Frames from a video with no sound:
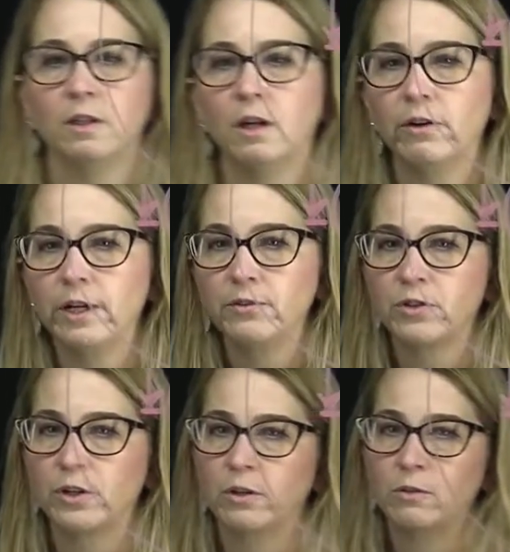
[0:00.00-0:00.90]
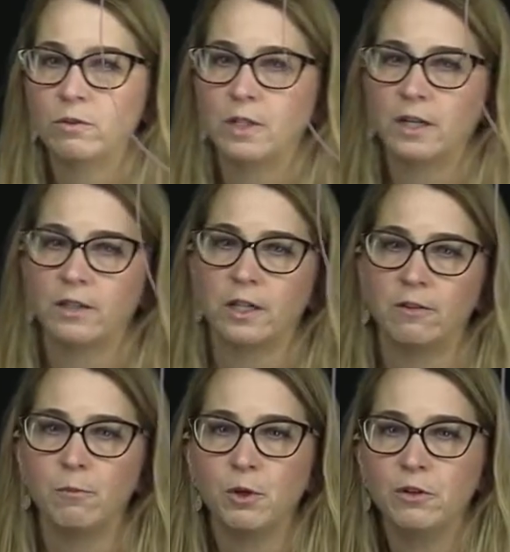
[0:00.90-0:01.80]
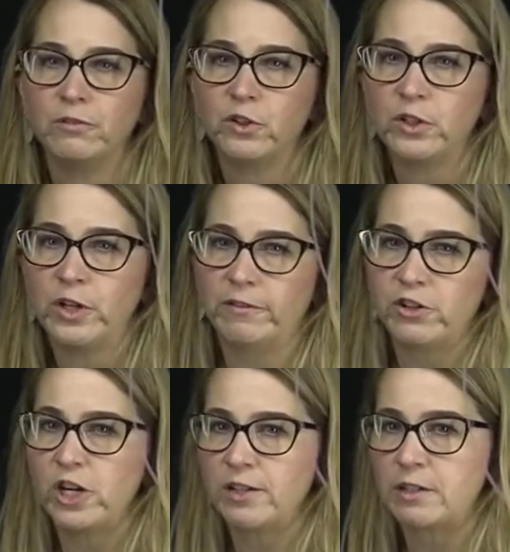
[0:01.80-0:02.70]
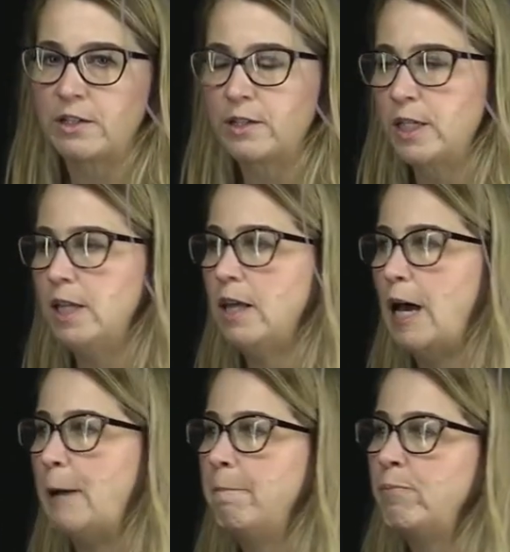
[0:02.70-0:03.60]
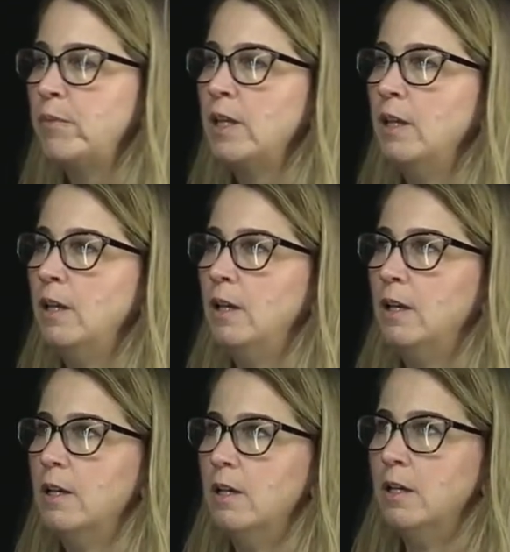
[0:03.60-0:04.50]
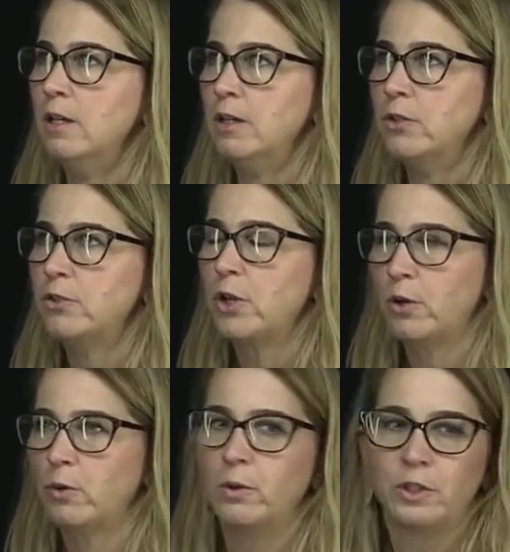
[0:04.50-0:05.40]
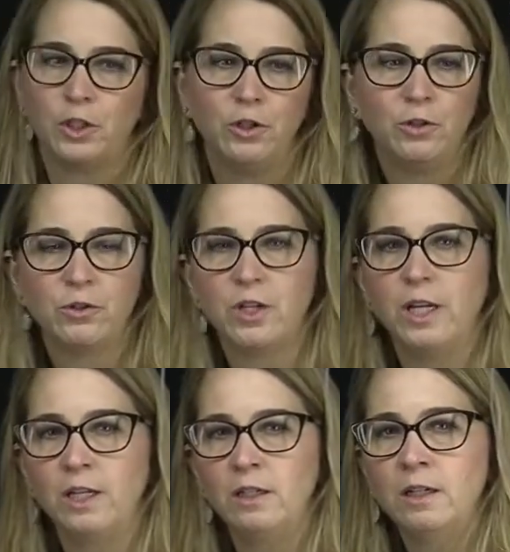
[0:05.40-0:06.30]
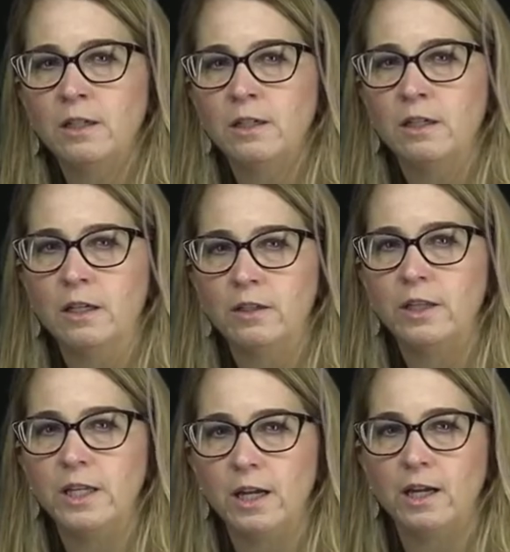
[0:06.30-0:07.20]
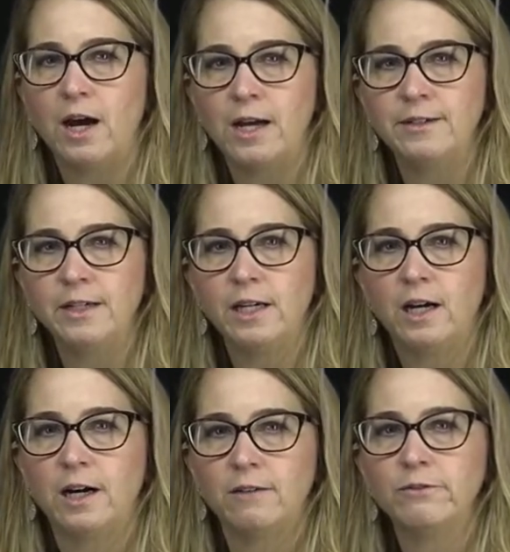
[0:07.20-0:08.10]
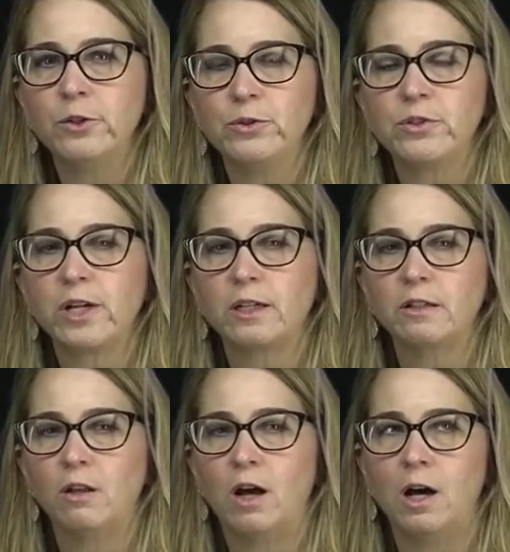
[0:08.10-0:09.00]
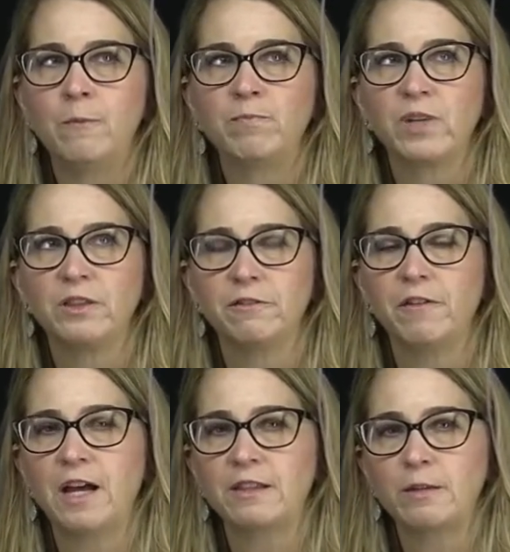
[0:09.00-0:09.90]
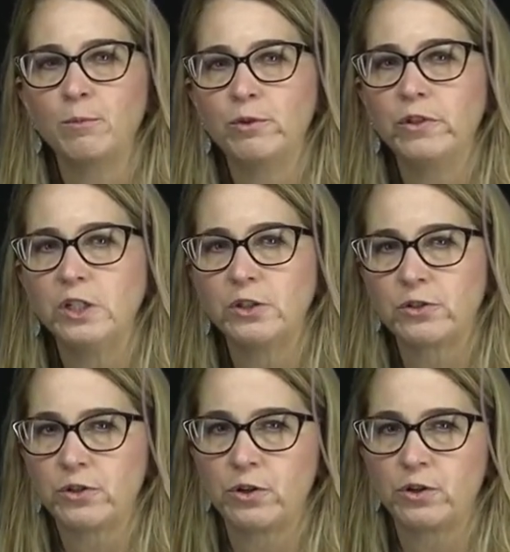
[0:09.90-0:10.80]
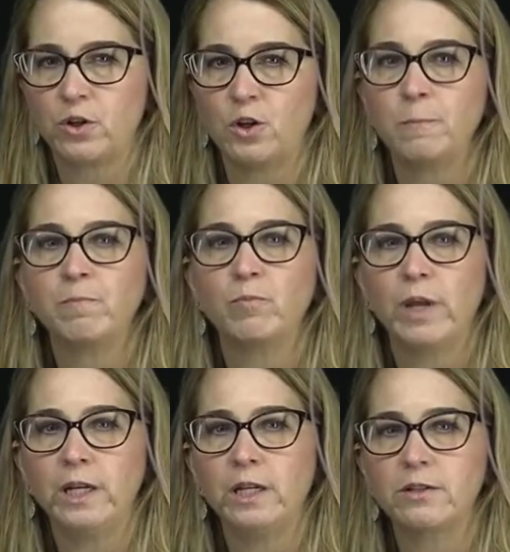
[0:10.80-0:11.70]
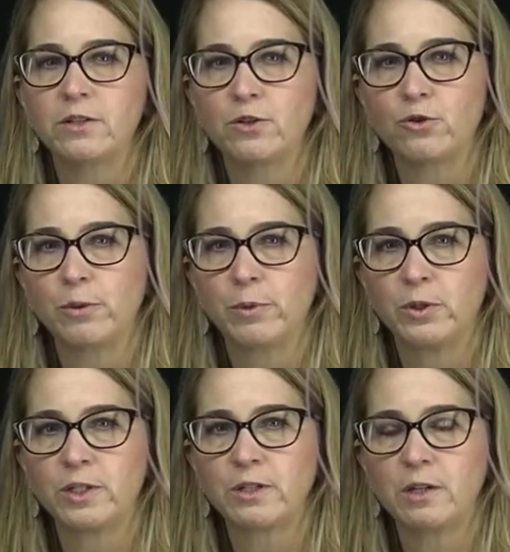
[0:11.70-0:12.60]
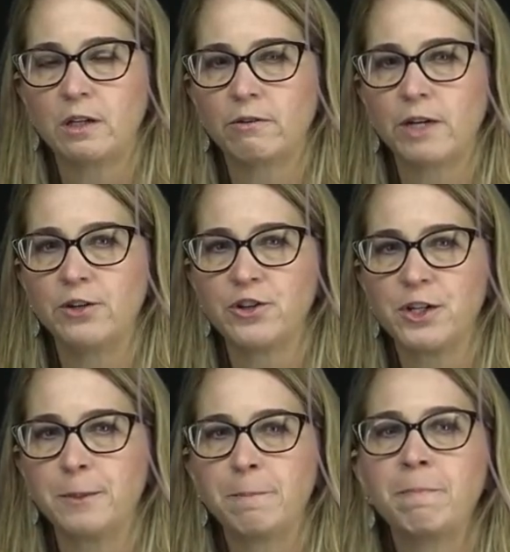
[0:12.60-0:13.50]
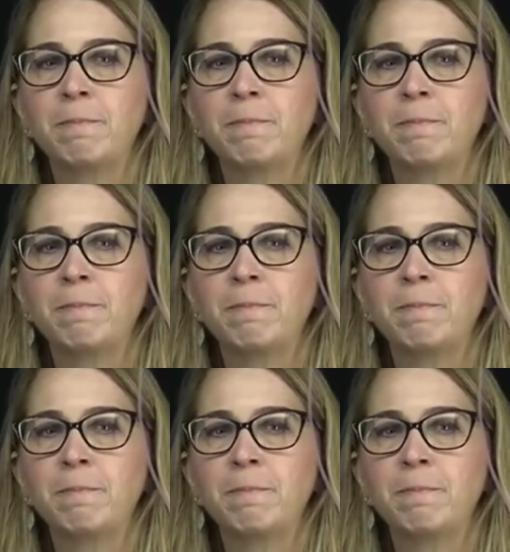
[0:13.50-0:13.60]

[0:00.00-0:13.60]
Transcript: All right, so now that I've moved, you have a chance to see that. So using the idea of Newton's second law and the fact that moving in a circle made it centripetal acceleration,